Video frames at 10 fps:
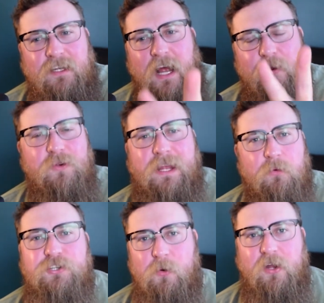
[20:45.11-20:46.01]
I don't get
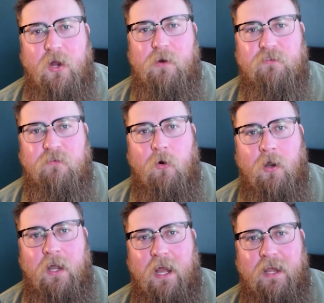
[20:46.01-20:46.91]
what you were going
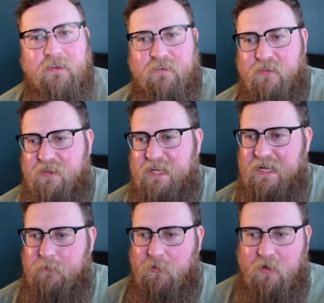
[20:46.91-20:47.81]
for. And
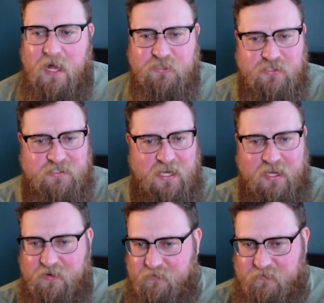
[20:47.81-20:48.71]
the plot just
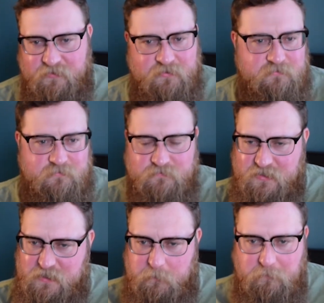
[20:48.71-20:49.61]
kind of
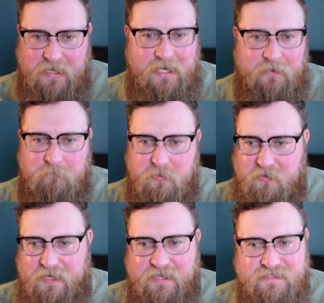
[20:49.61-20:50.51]
spinning in
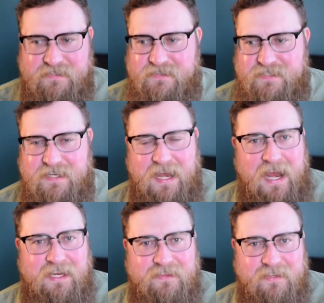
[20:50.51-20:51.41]
place didn't
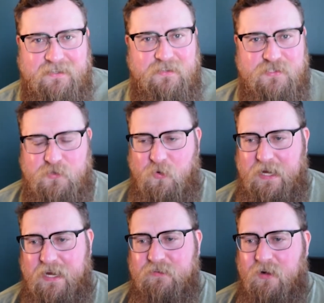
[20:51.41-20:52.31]
add anything to the story
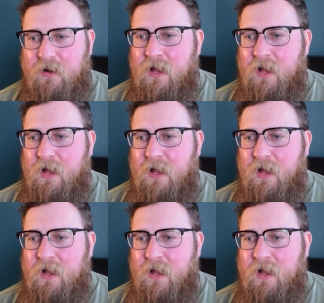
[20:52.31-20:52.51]
either.